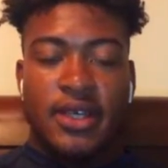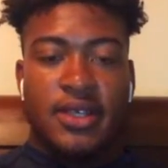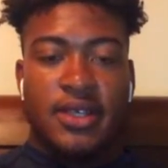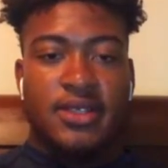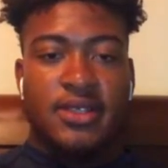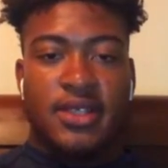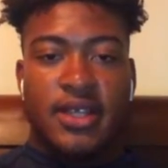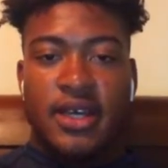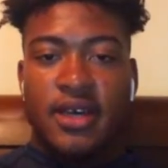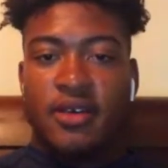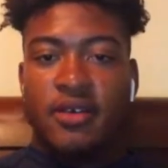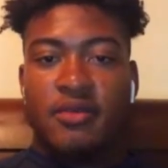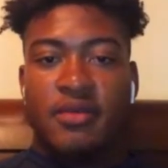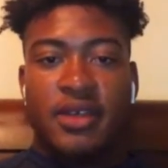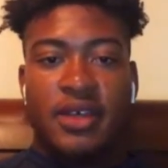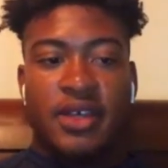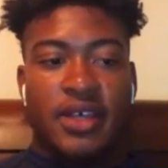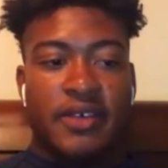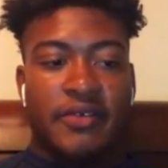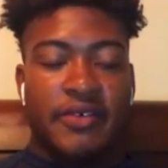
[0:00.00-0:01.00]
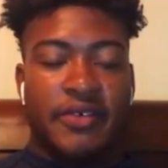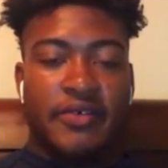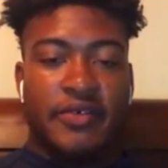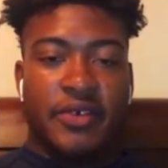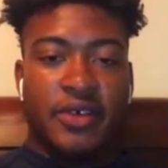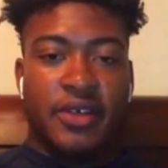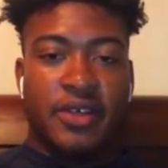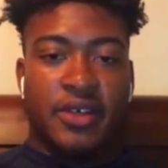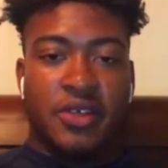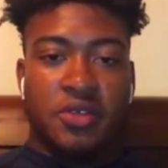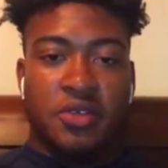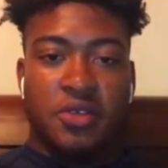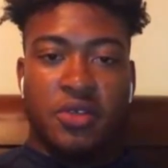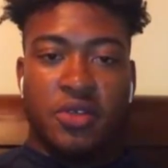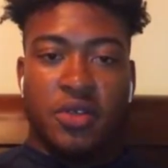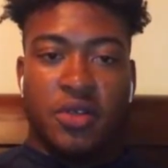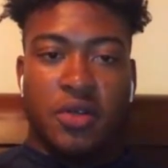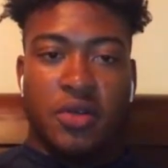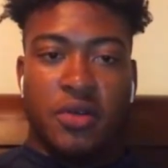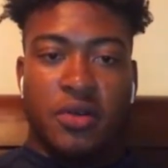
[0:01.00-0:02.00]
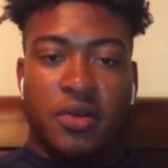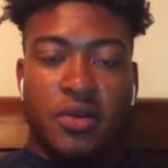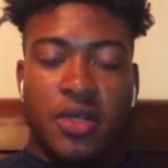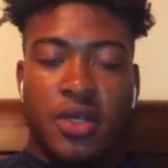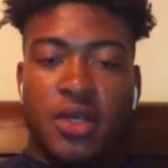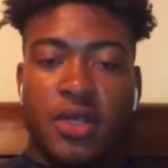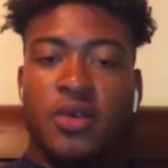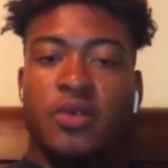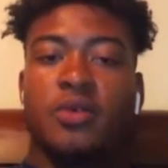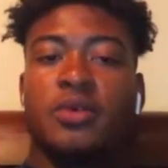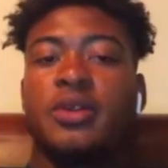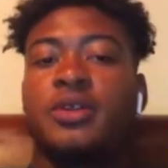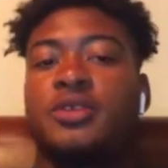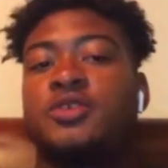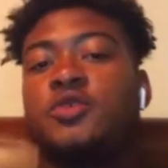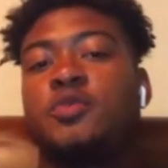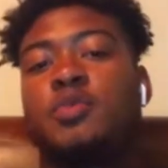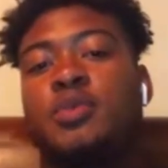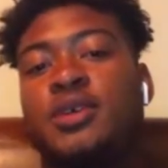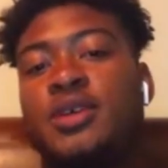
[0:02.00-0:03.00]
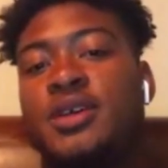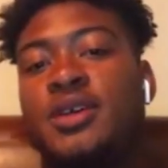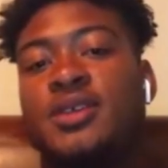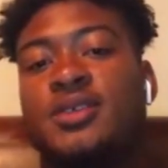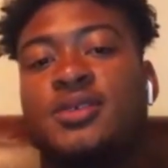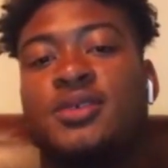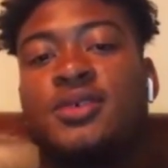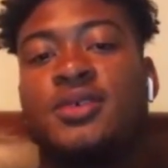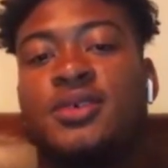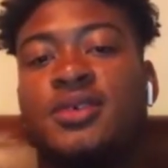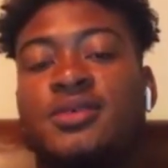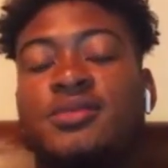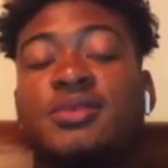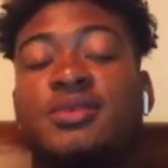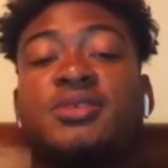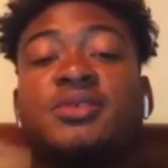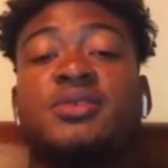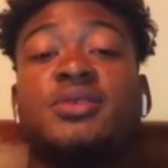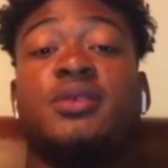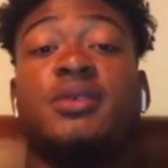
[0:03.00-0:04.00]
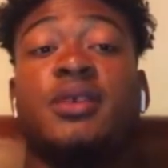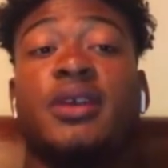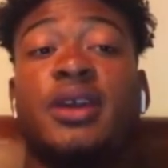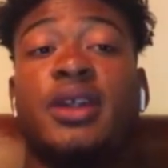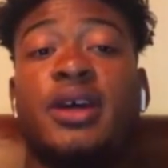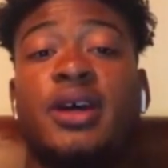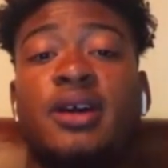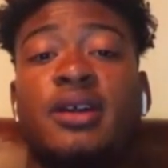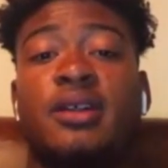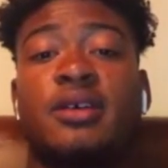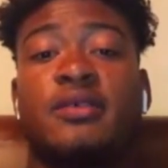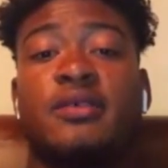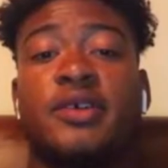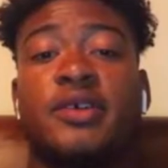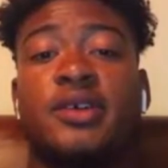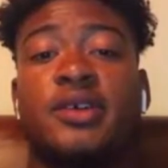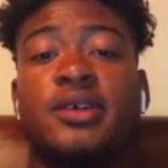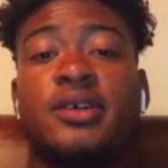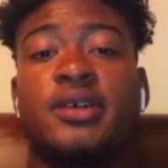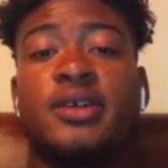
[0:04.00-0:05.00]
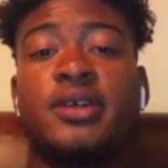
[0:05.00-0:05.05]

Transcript: And it's not gonna be given for you. What you put into it is what you're gonna get out of it.